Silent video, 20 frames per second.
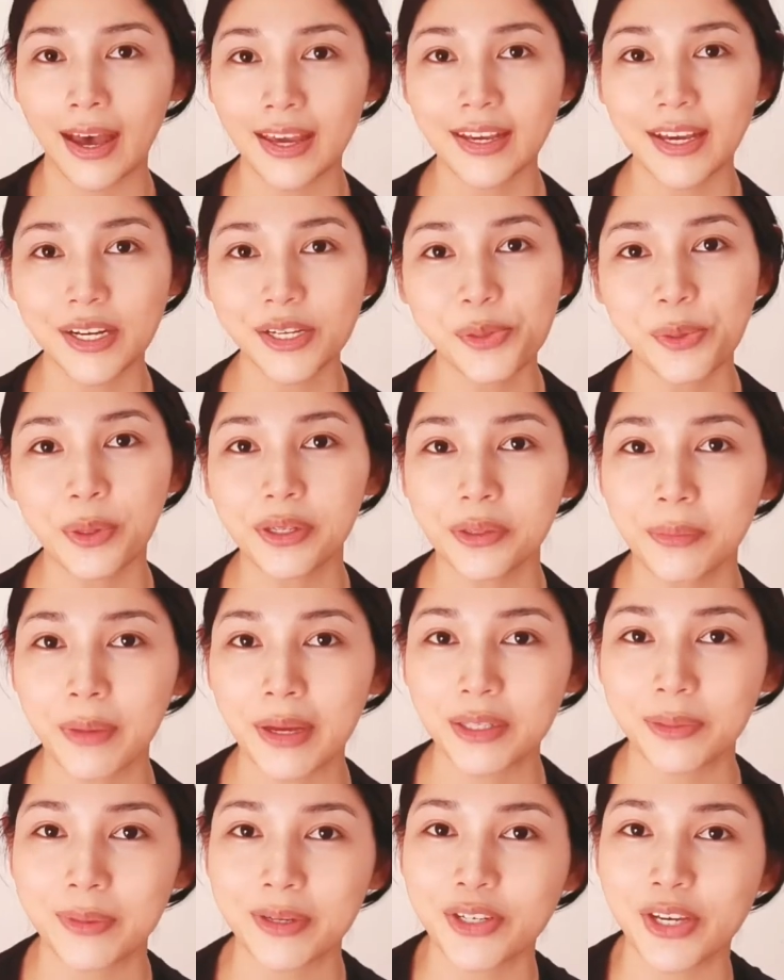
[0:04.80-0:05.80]
Hi guys, welcome
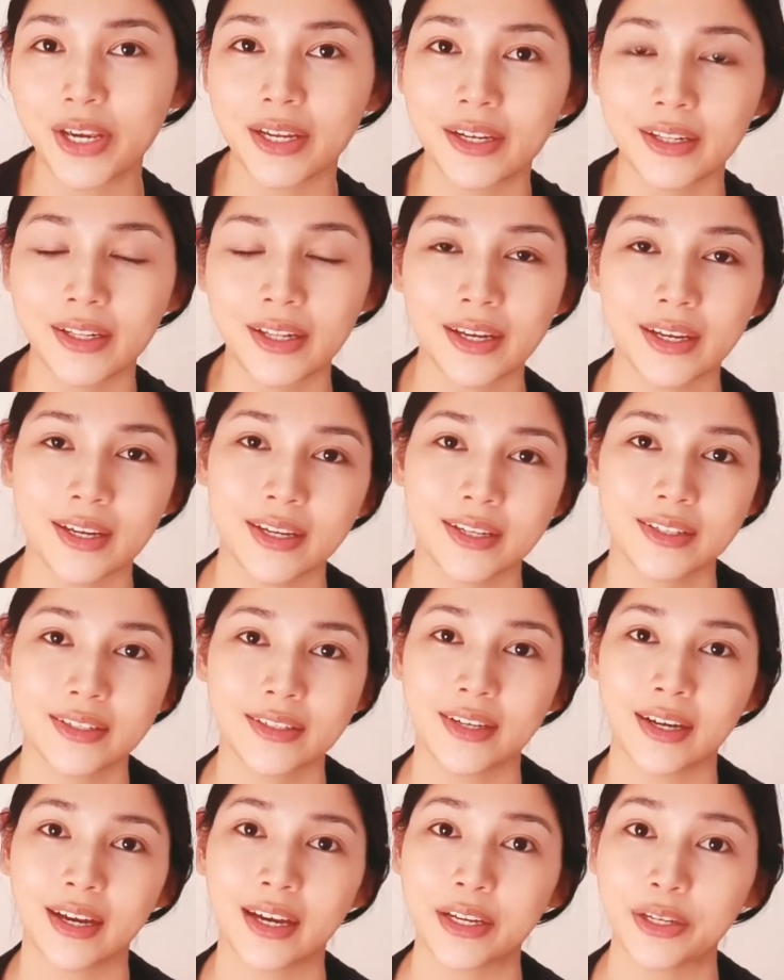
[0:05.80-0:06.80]
back to my channel,
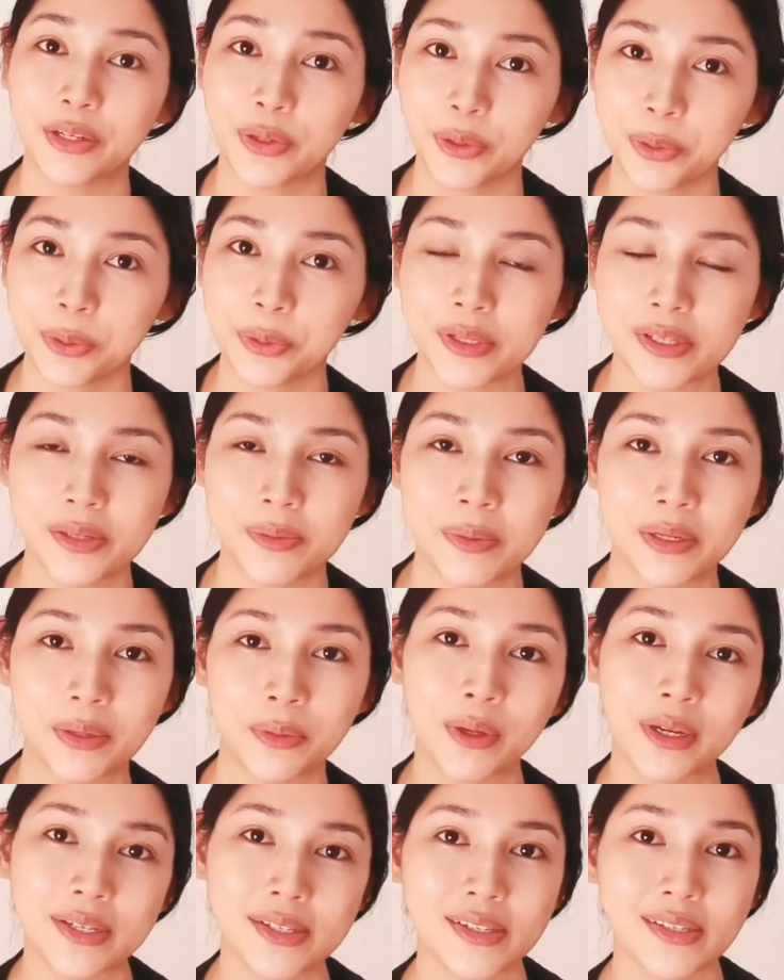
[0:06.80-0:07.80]
and I know it's been a
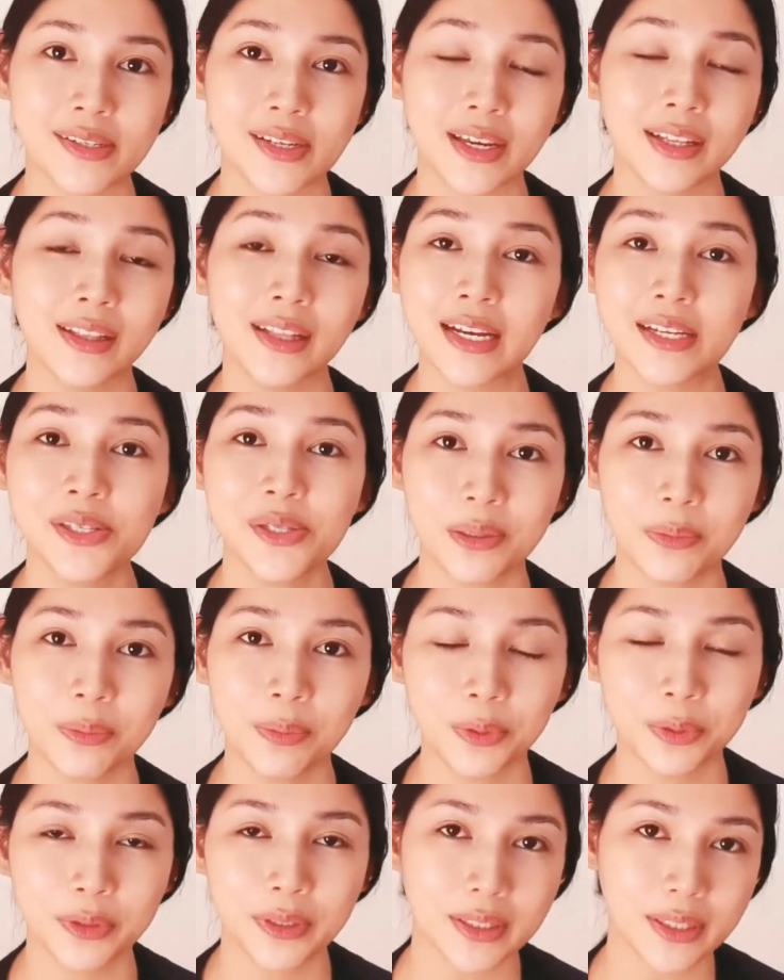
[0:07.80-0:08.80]
while since I last
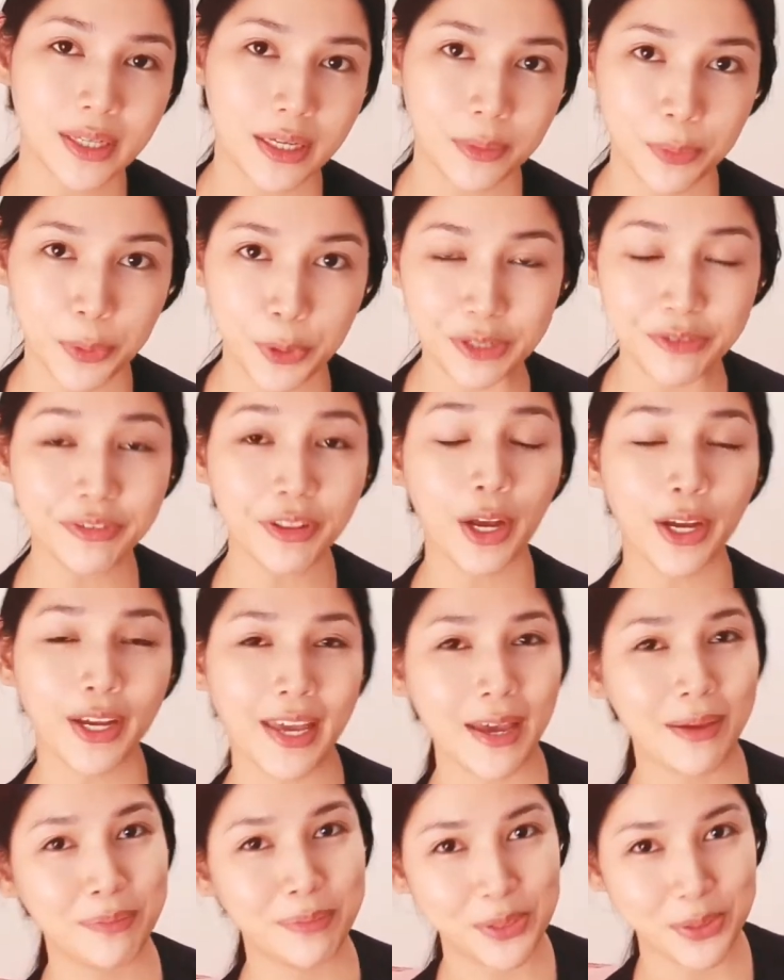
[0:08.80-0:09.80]
uploaded a beauty
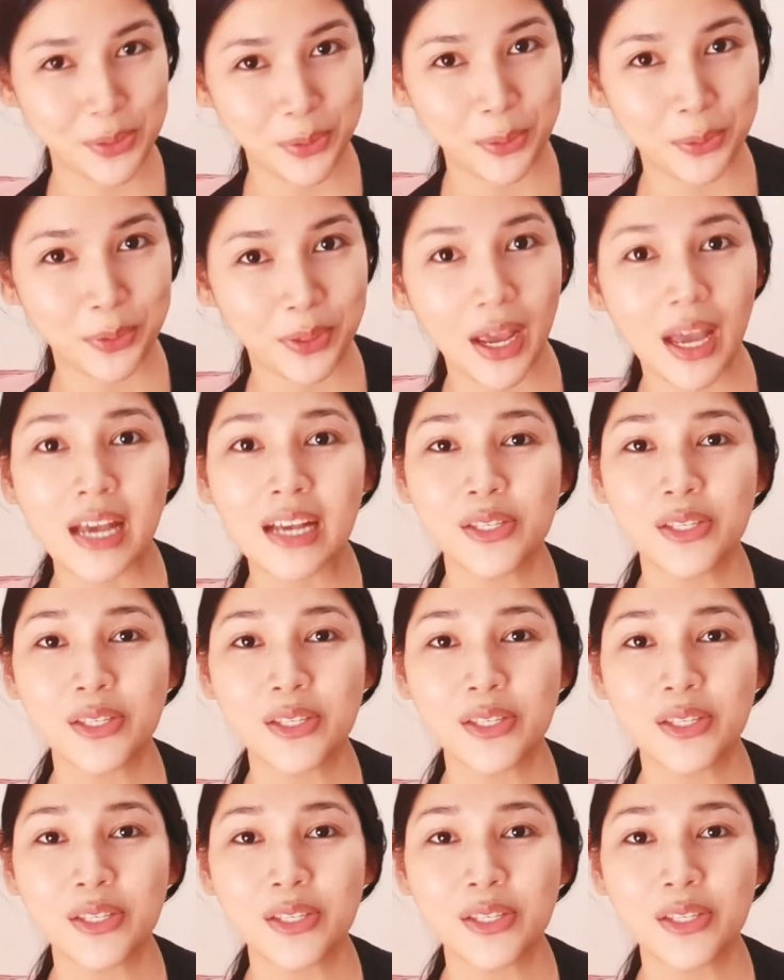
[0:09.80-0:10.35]
vlog episode.